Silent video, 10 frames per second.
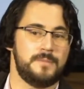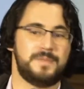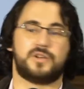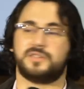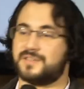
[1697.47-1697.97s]

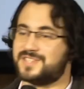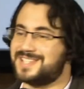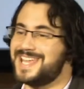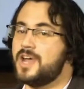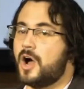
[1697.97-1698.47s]
Because if
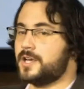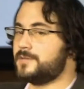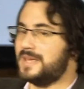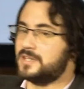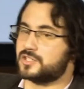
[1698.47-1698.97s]
Sihon had
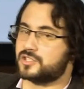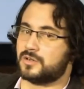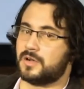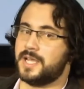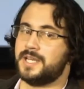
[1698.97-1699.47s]
been
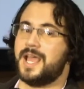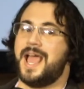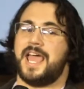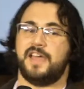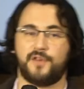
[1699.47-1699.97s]
destroyed,
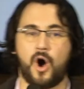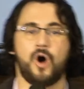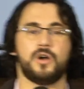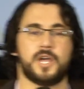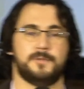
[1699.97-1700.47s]
if
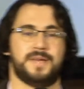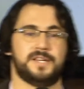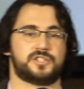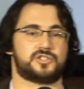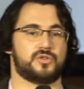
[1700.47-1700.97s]
Og had been
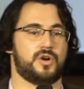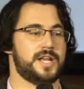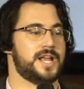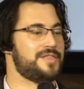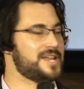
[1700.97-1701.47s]

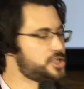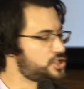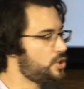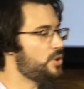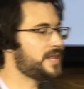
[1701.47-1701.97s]
destroyed, then
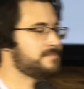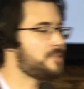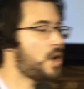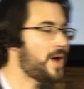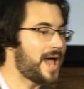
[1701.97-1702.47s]
surely
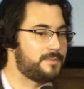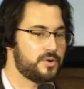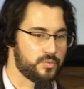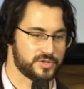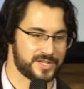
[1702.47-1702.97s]
Moab
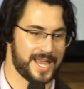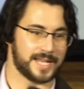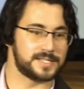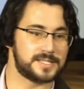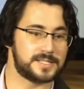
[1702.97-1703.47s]
was
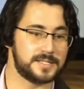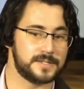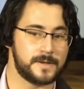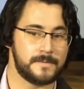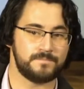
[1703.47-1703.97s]
next.
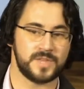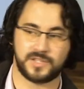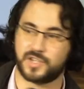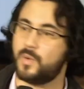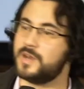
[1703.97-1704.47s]

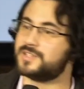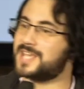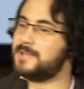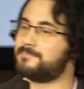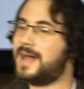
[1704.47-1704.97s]
So what does
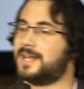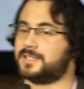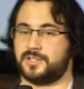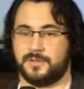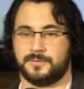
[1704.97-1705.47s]
King
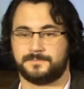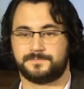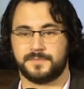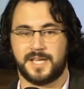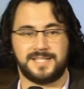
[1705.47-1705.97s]
Balak do?
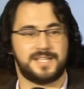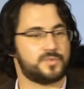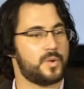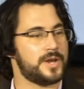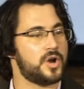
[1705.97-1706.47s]
He says,
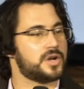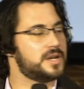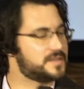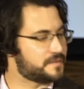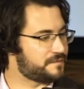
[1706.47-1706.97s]
"Well, we're not going
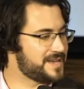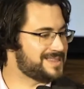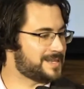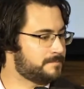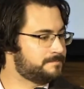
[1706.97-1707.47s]
to
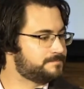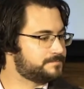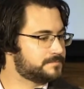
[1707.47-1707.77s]
defeat them